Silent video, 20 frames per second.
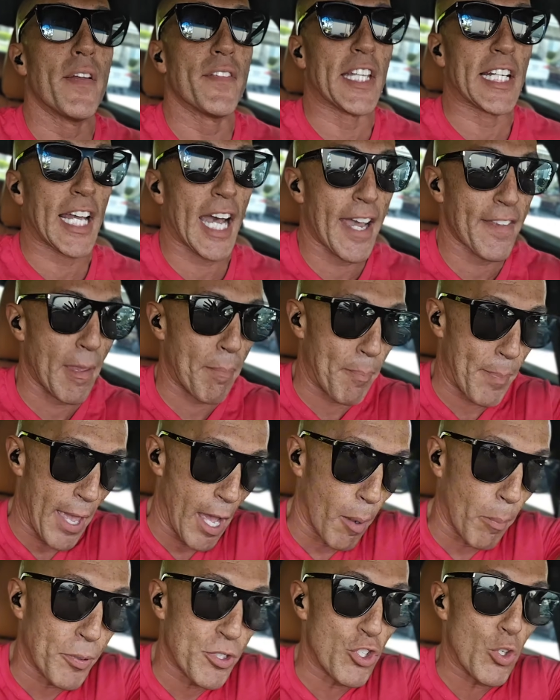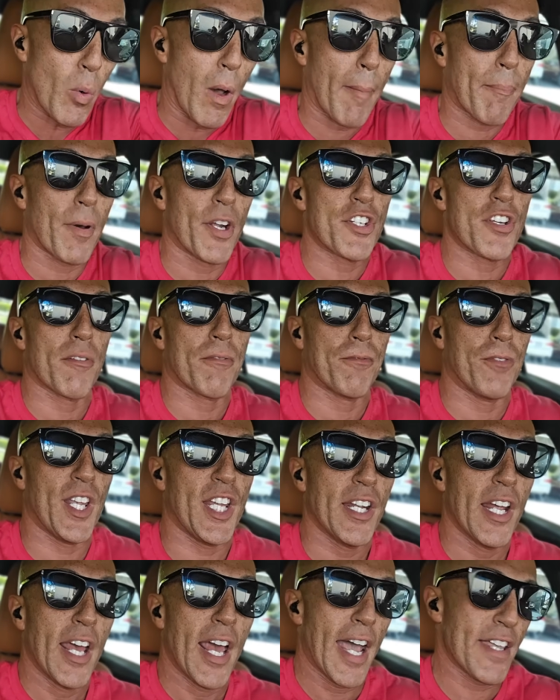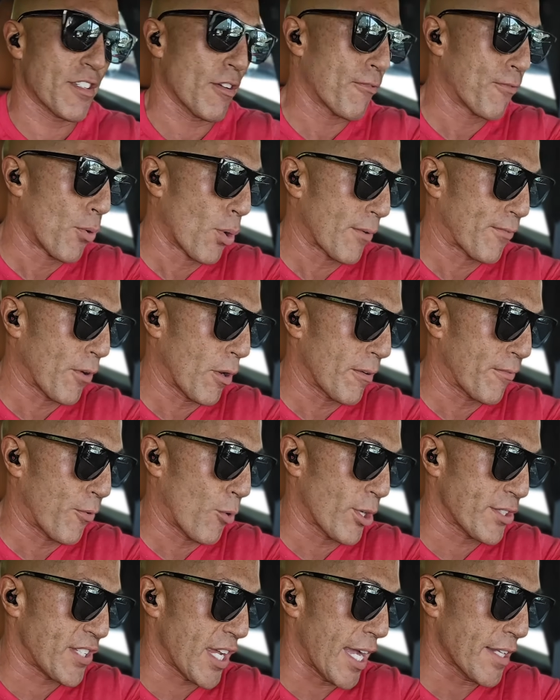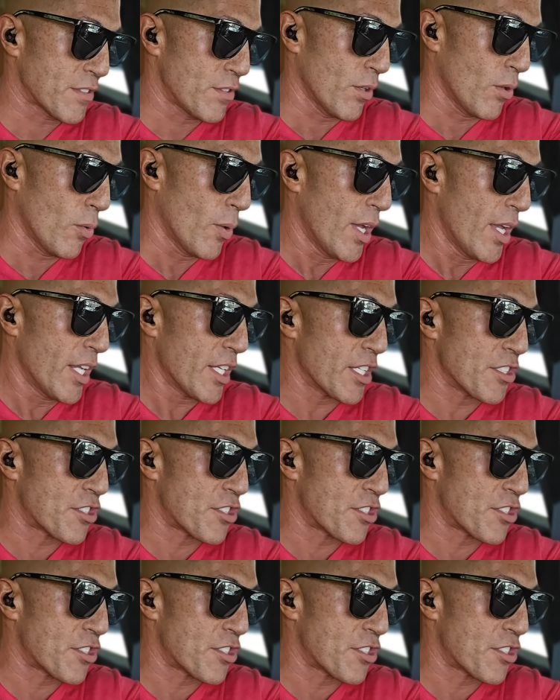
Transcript: The guy that helps you up on your feet has a 444 tattoo. You